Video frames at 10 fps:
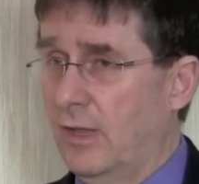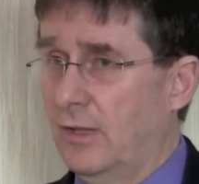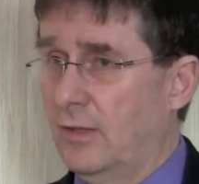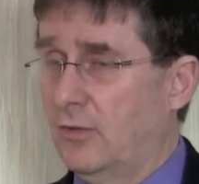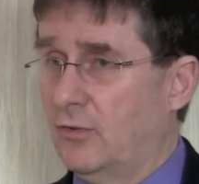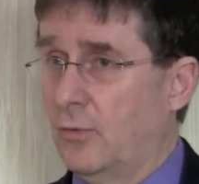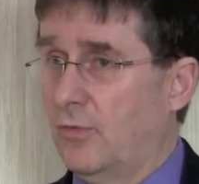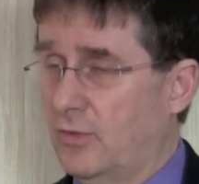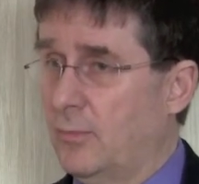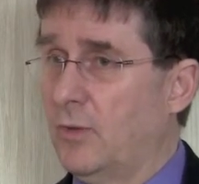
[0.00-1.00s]
So
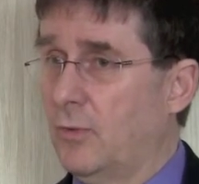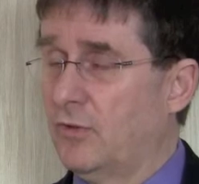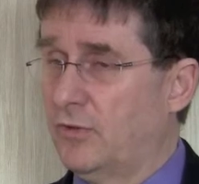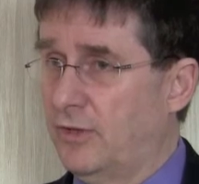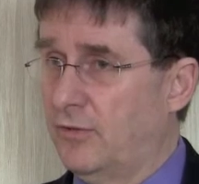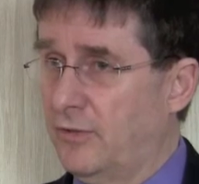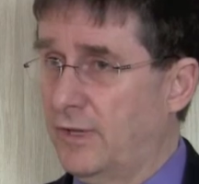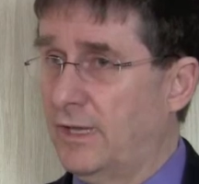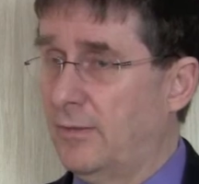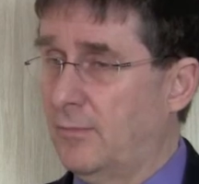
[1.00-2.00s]
if somebody wants to
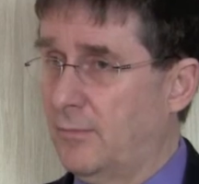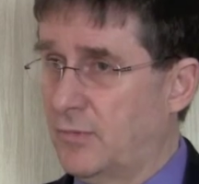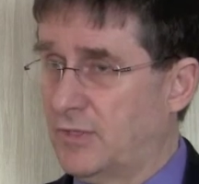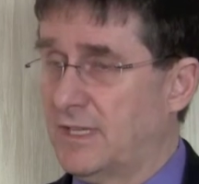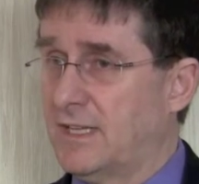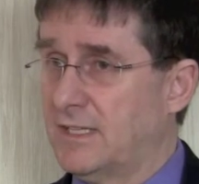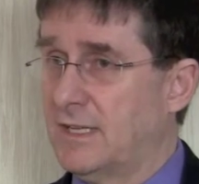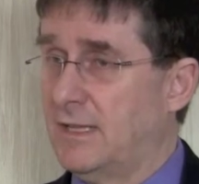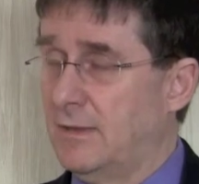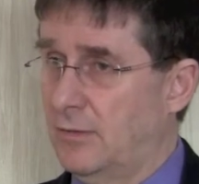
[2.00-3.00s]
define
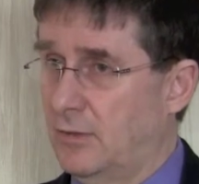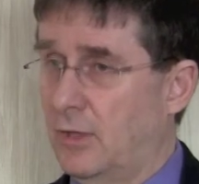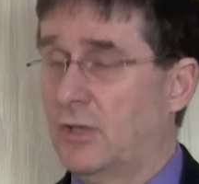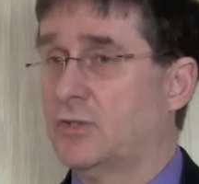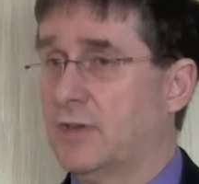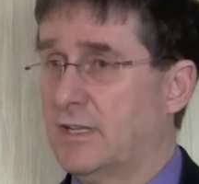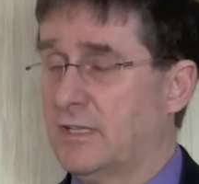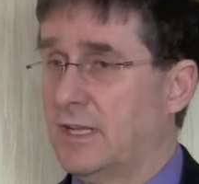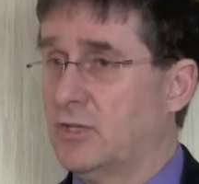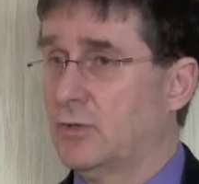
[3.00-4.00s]
precisely knowledge
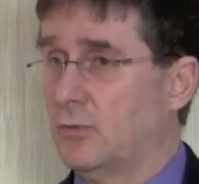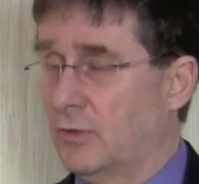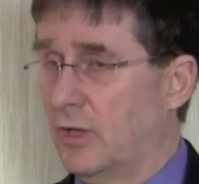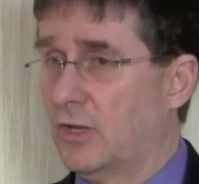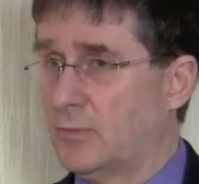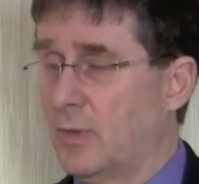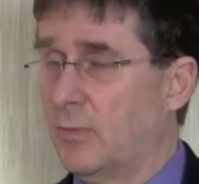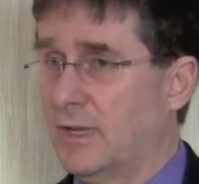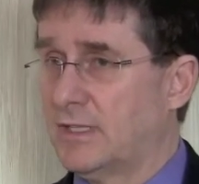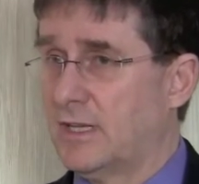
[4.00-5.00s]
translation or knowledge
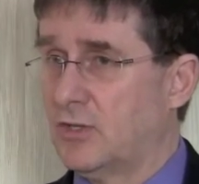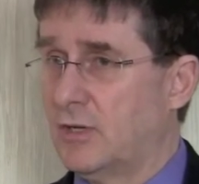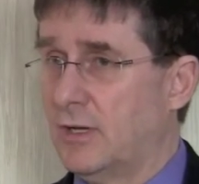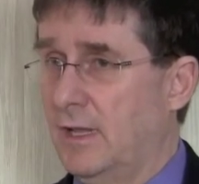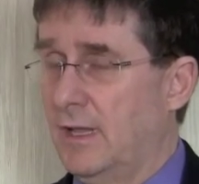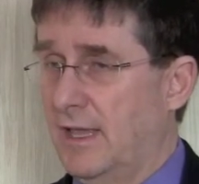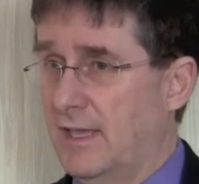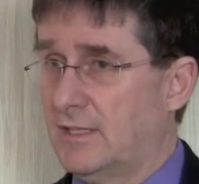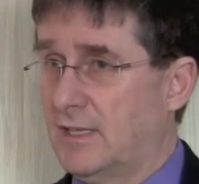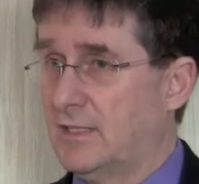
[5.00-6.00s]
mobilization
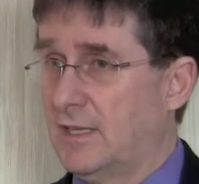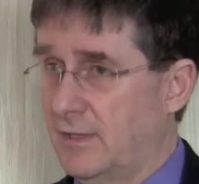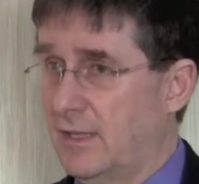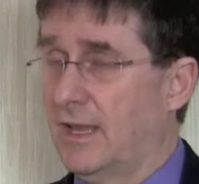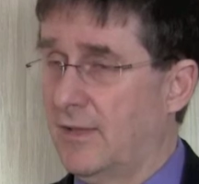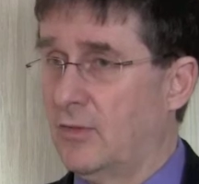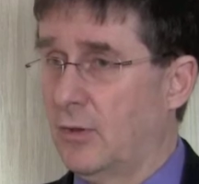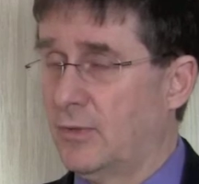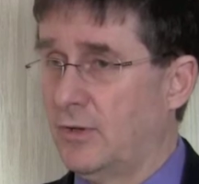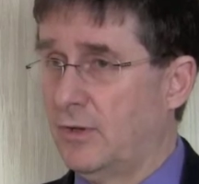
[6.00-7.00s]
as they see it, they'll have the
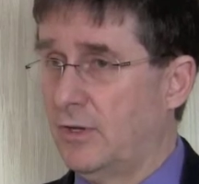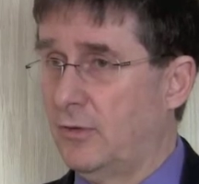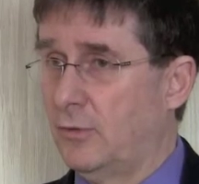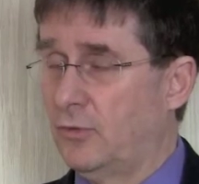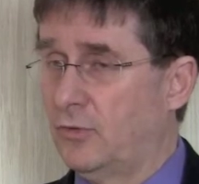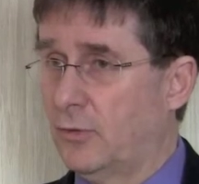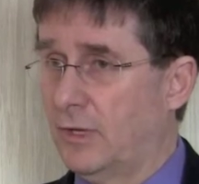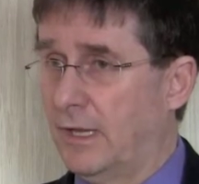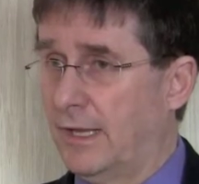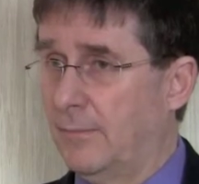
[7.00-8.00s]
opportunity to do so
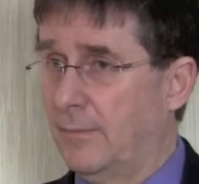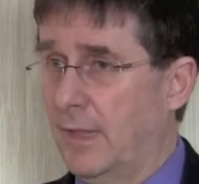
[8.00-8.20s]
online.